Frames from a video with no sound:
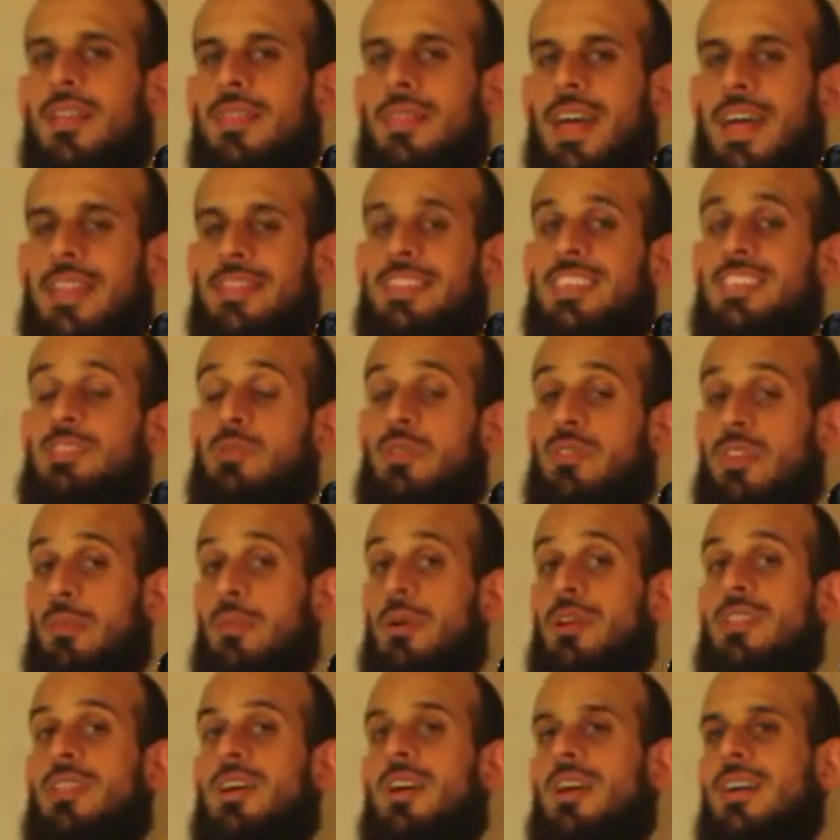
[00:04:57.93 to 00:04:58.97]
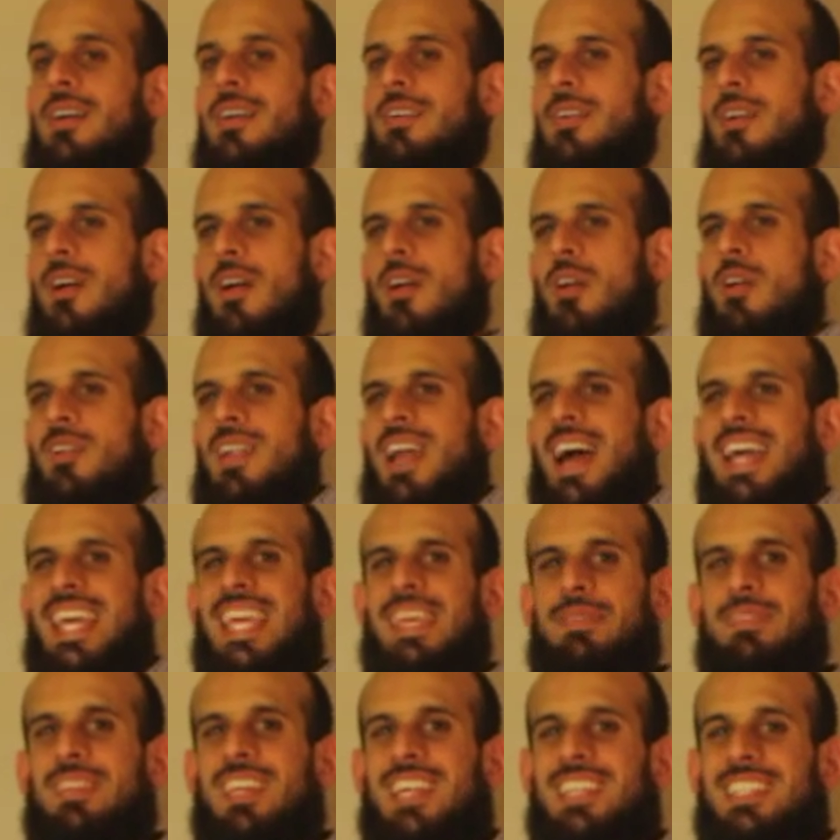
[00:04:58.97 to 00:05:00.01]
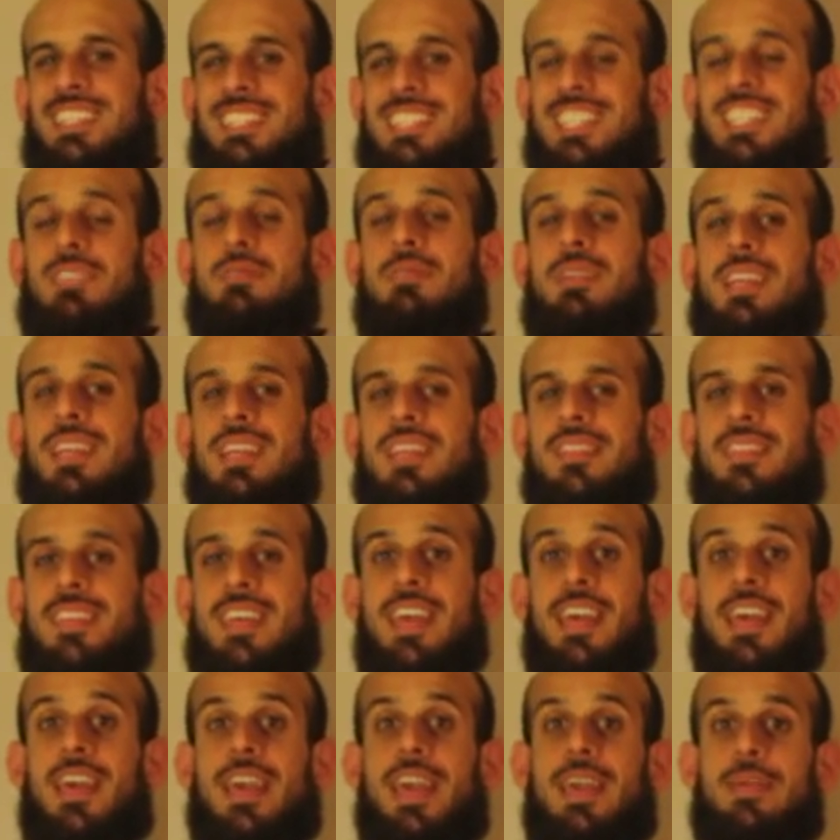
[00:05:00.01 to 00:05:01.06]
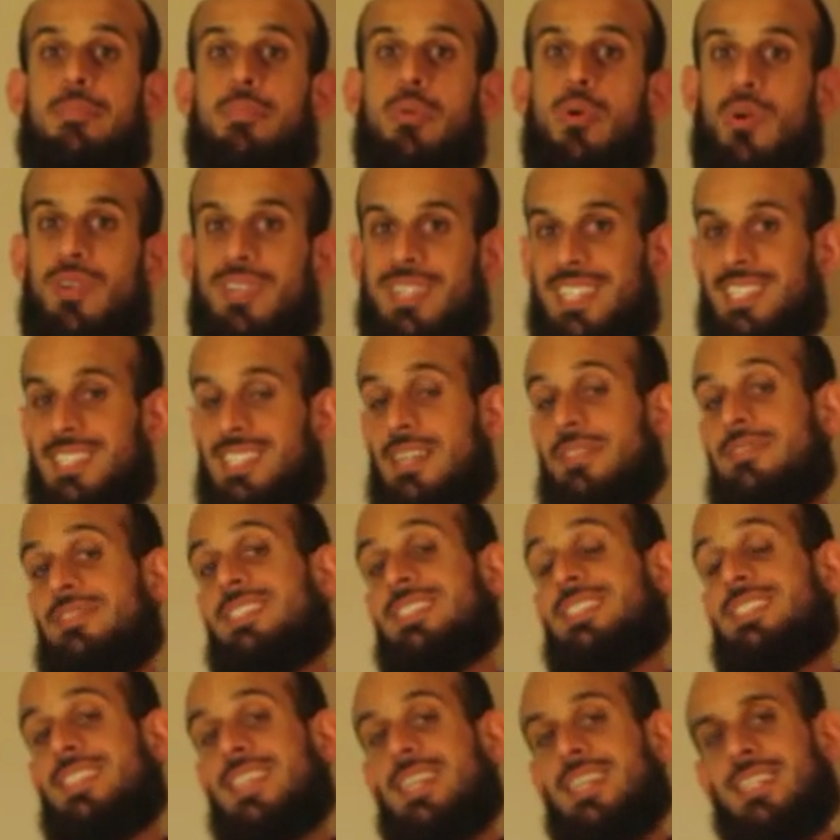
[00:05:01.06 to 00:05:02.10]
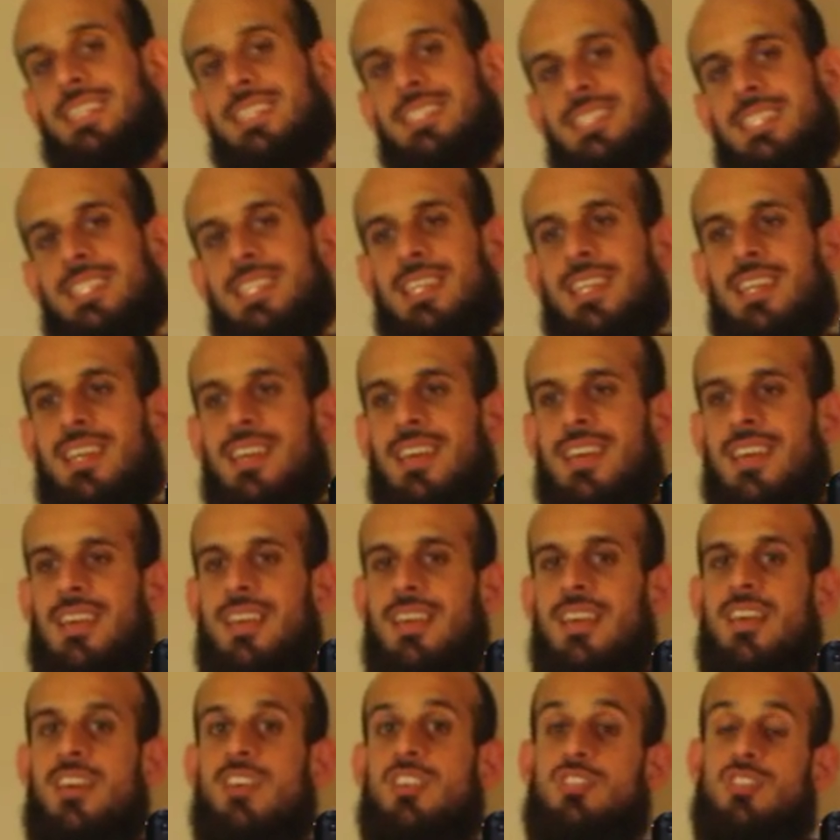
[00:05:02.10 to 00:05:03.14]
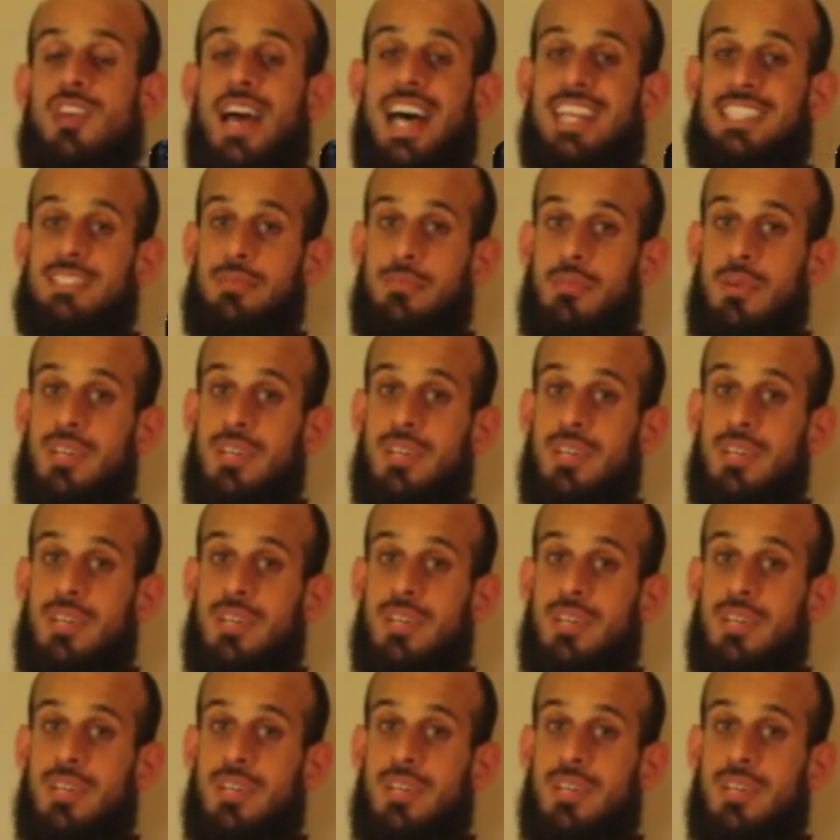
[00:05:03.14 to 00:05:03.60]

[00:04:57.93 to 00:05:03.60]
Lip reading: that these were from Allah, or not even considering the importance of these things. So as